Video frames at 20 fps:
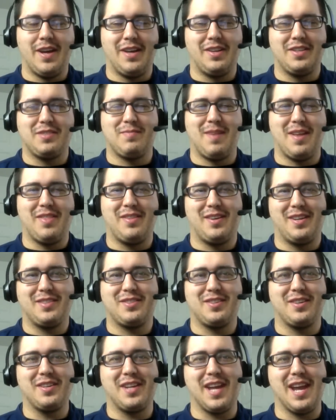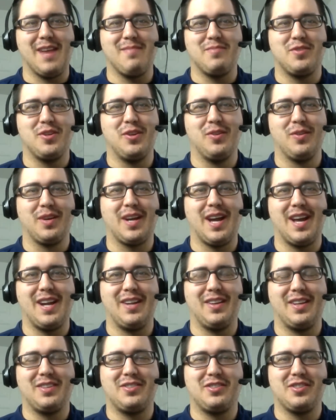Fellas, my thoughts on Game 2 are
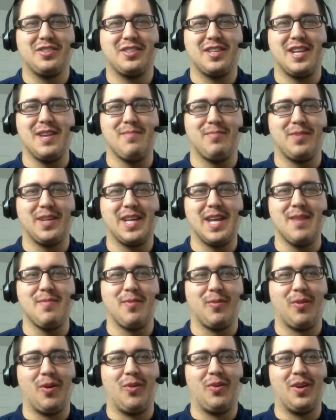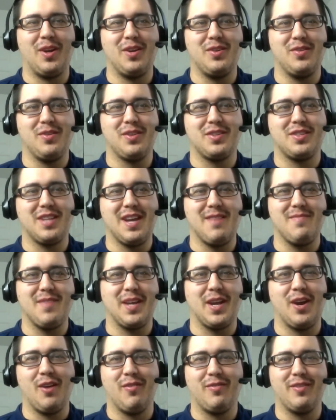kind of let's just keep it rolling and do the same
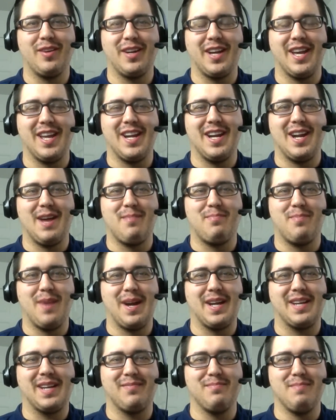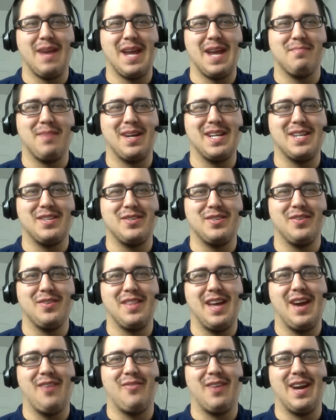thing over again, and I made money
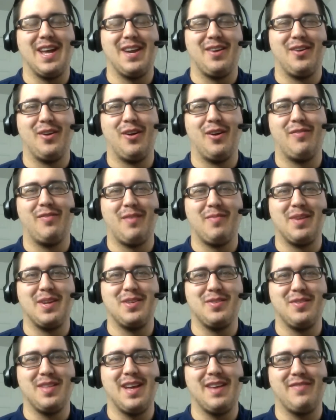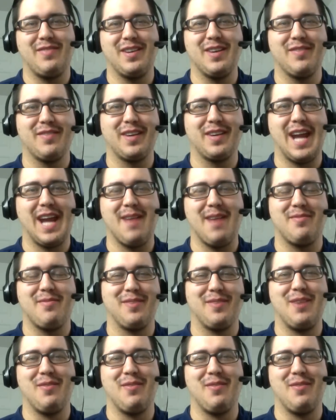doing that way. I don't know if I'm going to do that here for Game